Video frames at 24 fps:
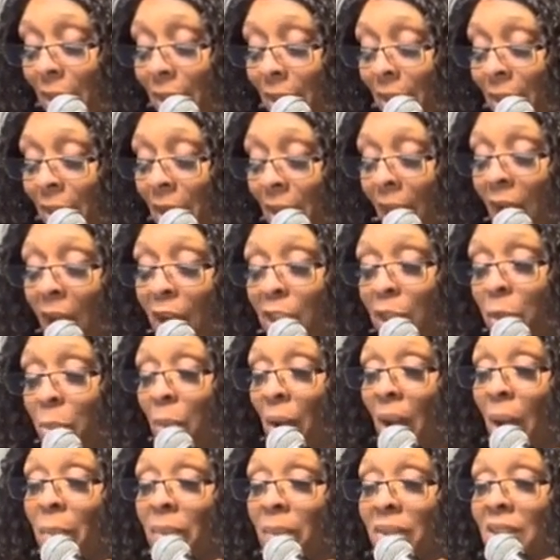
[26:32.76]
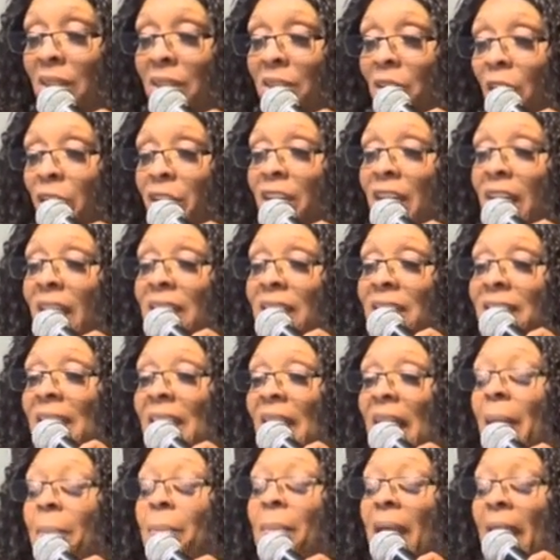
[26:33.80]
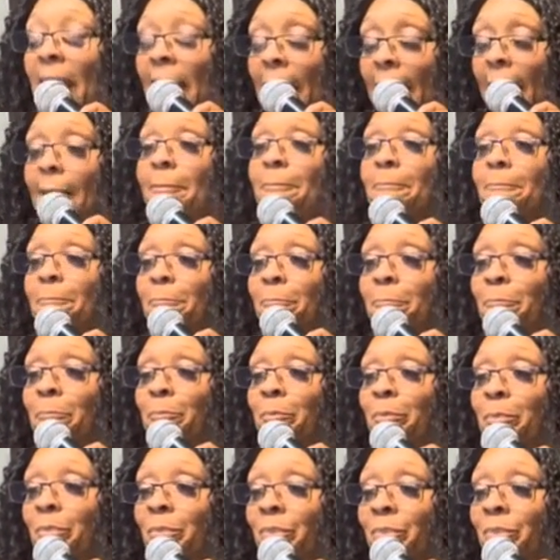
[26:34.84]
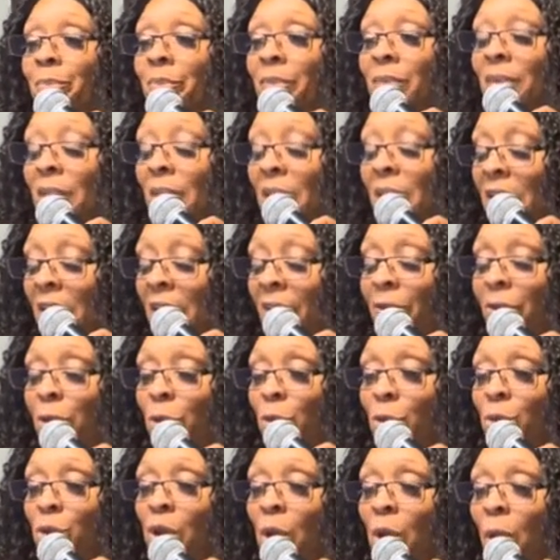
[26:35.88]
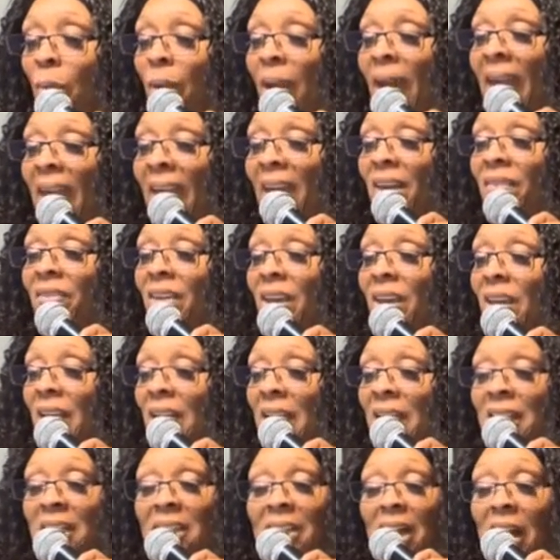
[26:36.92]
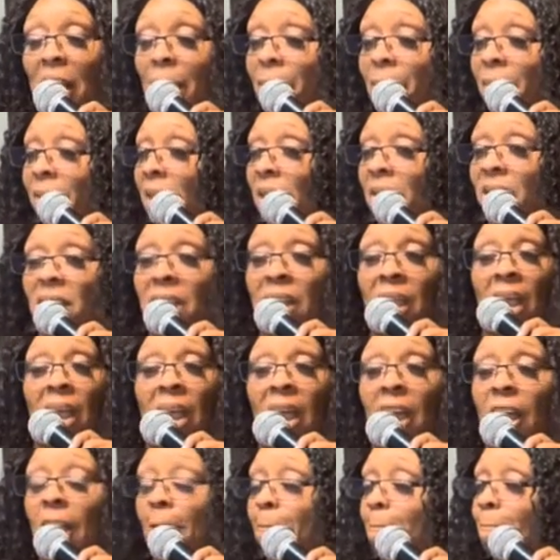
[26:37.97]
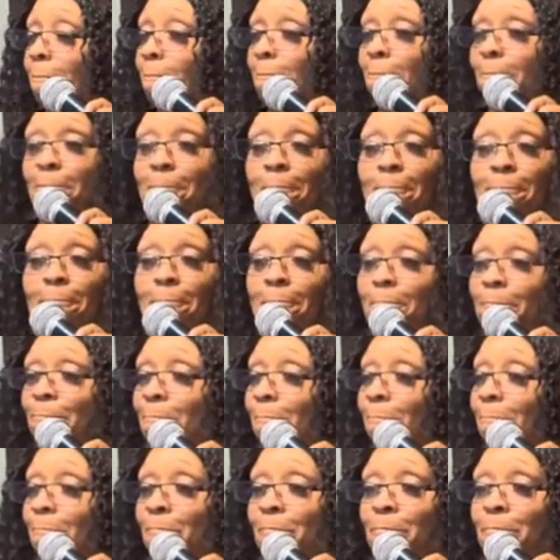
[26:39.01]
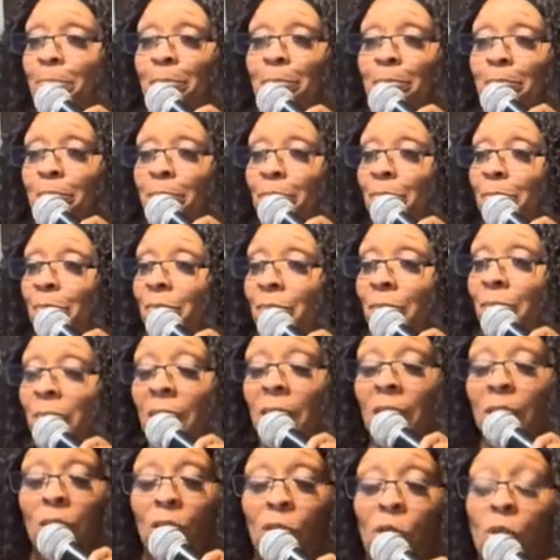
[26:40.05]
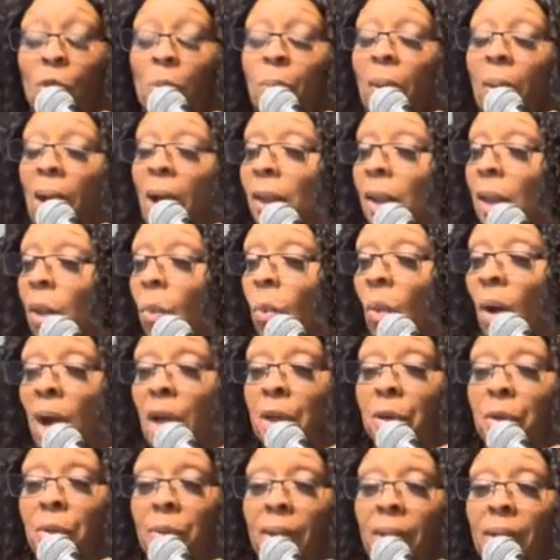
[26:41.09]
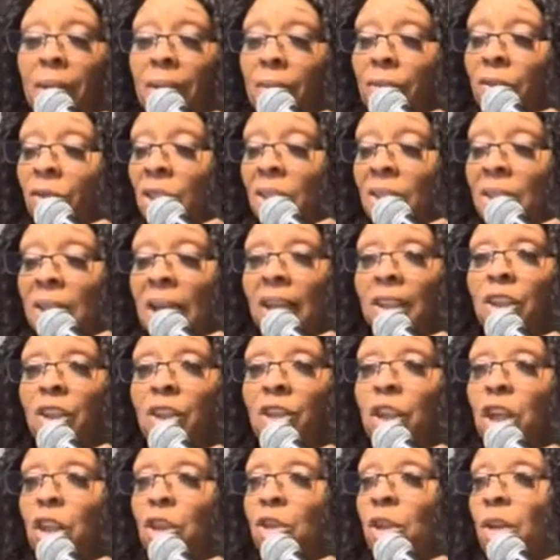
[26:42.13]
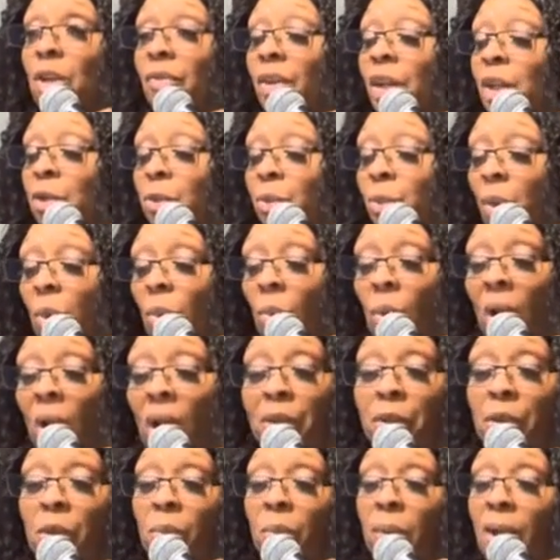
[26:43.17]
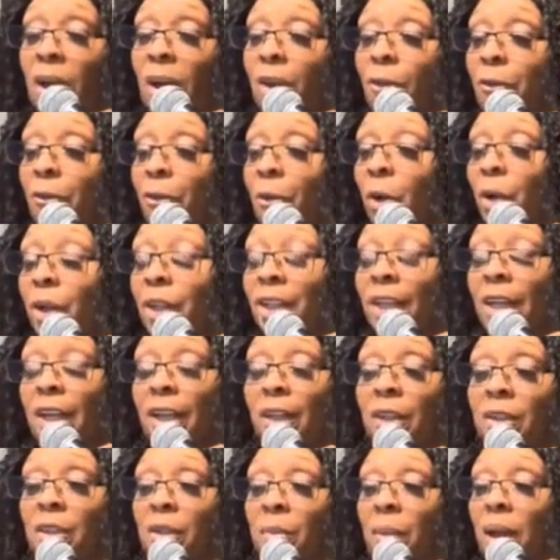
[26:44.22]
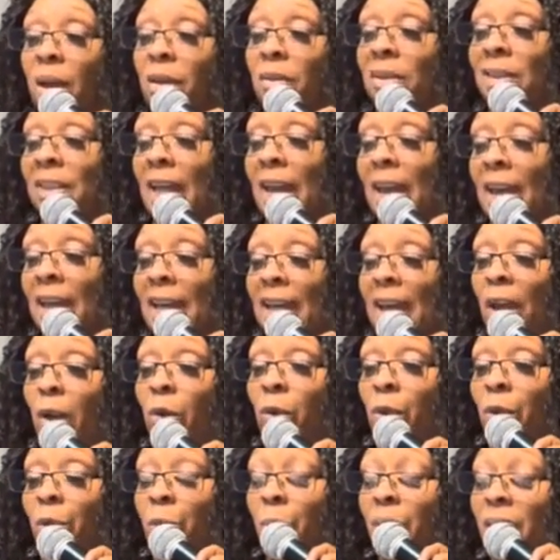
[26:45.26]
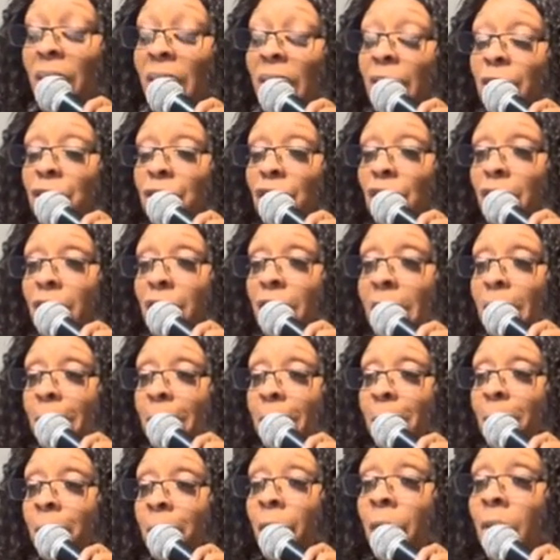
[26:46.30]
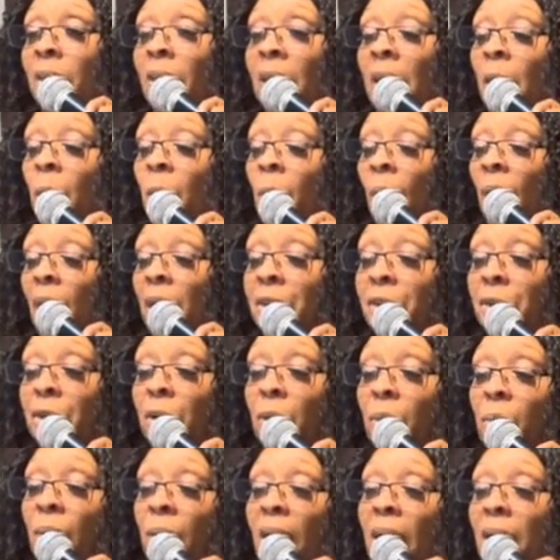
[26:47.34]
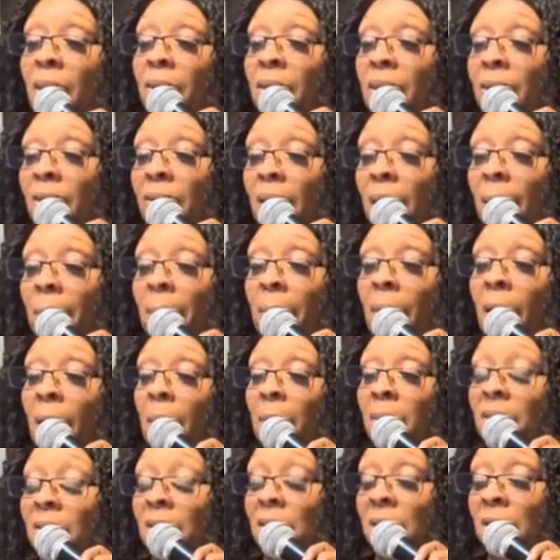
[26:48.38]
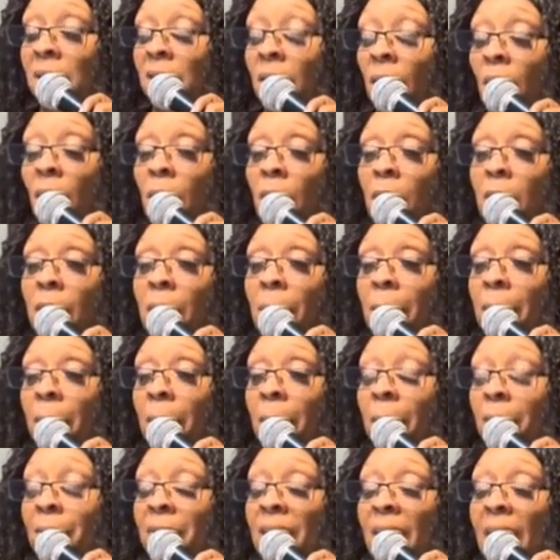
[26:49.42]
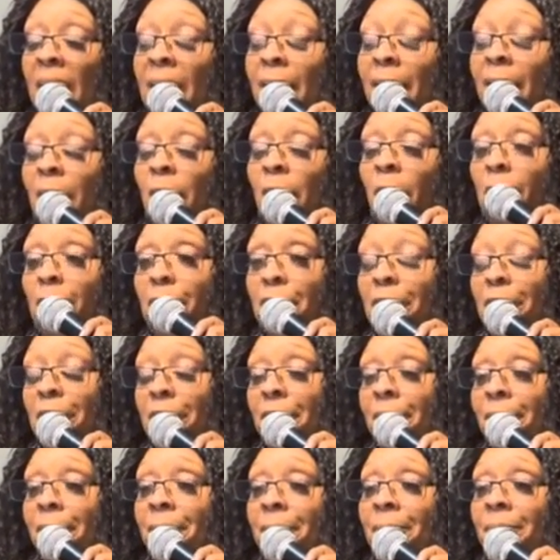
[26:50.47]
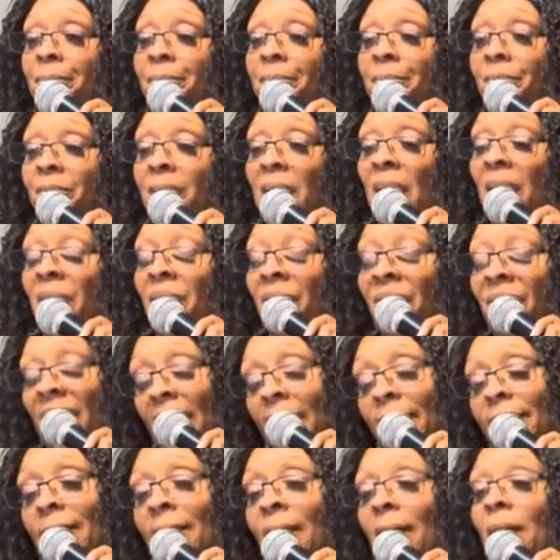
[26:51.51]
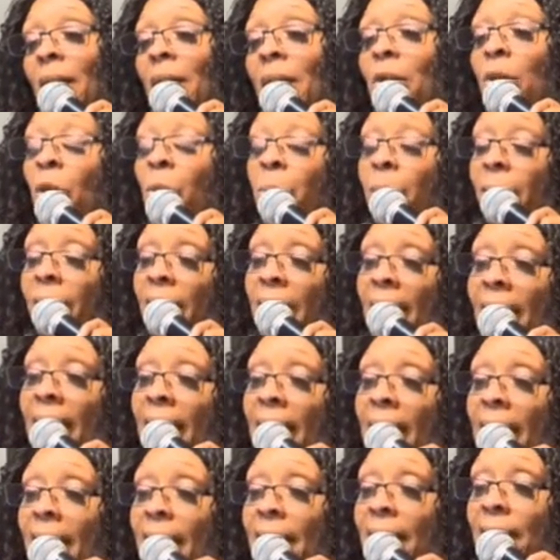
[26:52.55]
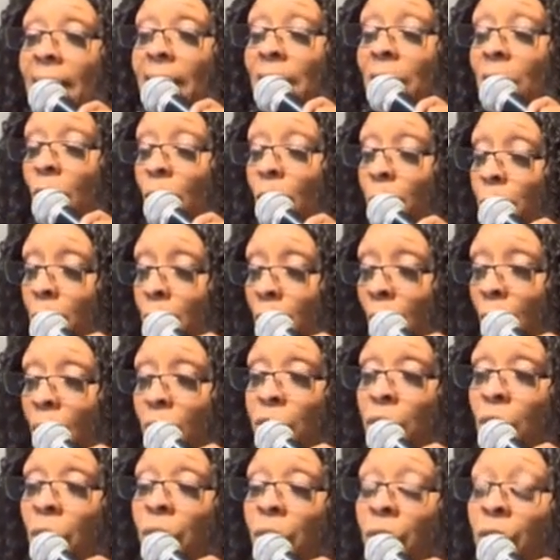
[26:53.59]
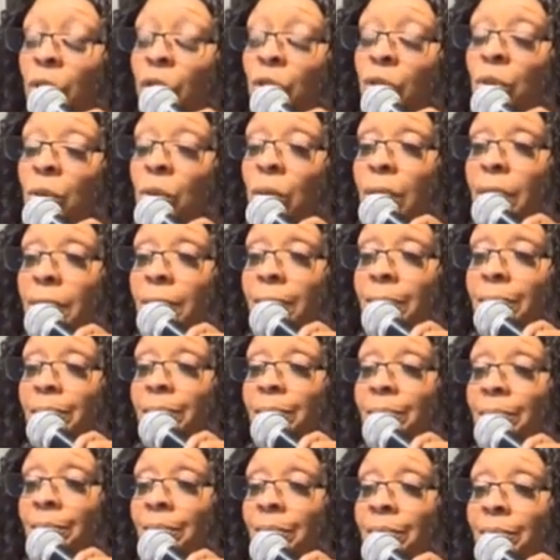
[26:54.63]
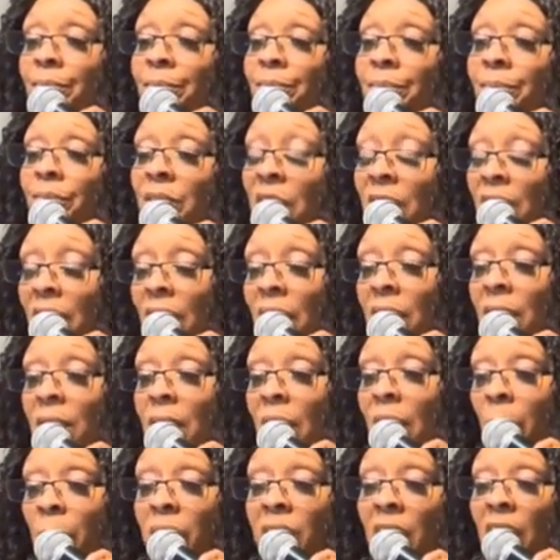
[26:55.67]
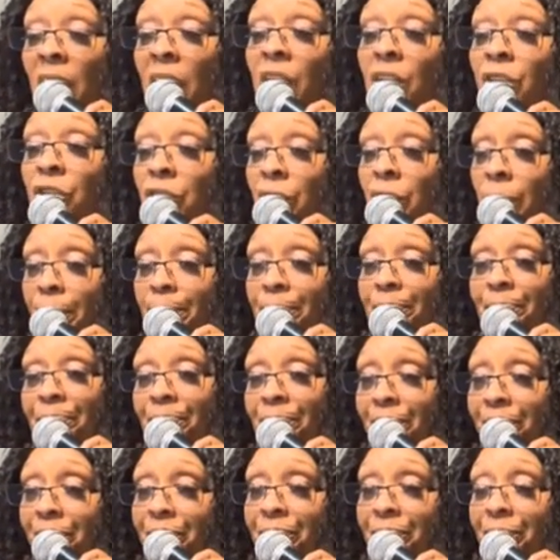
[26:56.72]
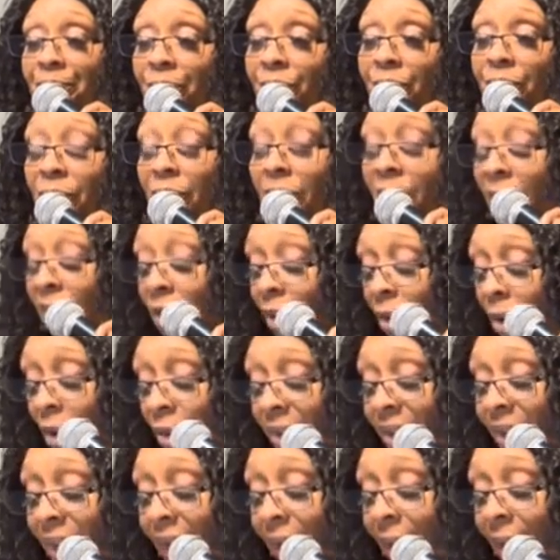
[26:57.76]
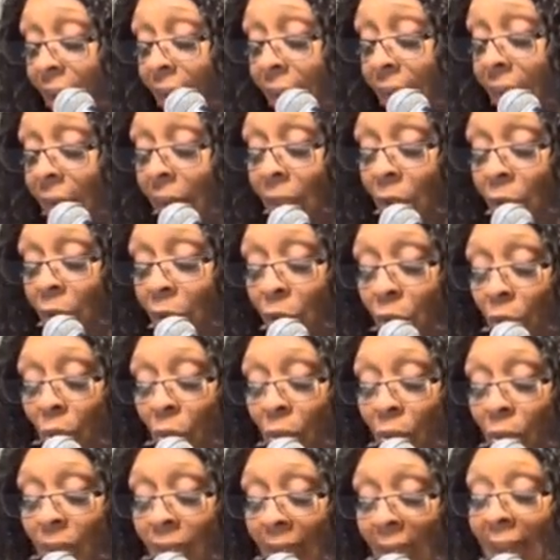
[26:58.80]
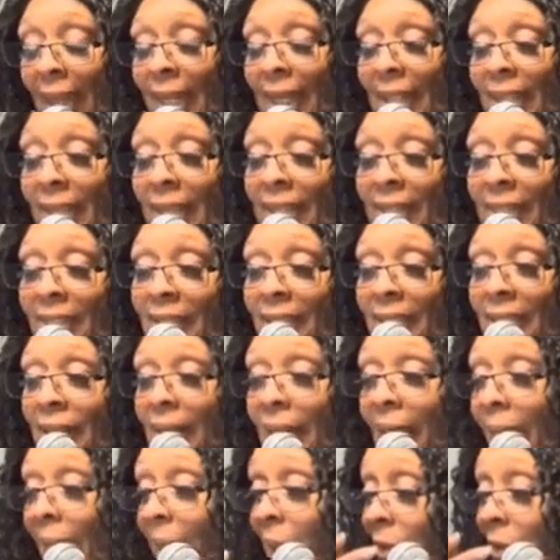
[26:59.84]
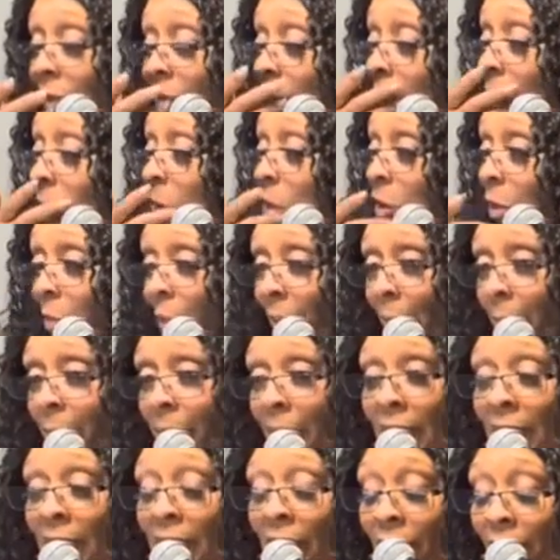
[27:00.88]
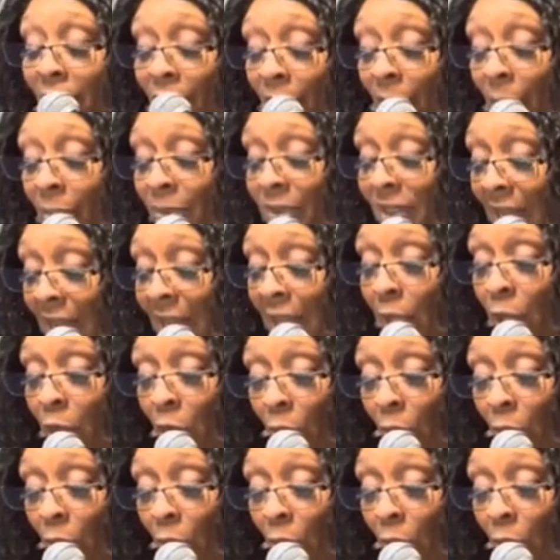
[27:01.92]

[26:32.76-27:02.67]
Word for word: God's promises are yes and amen. Yes, they are. If you don't have it, it's not because of him. Right. You probably wandering, just like the children of Israel wandered around 40 years of Mount Sinai on a three-day journey. They wandered around in their promise until all their people died off. And then God opened their eyes, told them to cross over the Jordan to get, that was Egypt over there. You know, Canaan is in the land of Egypt, I believe, if I'm saying it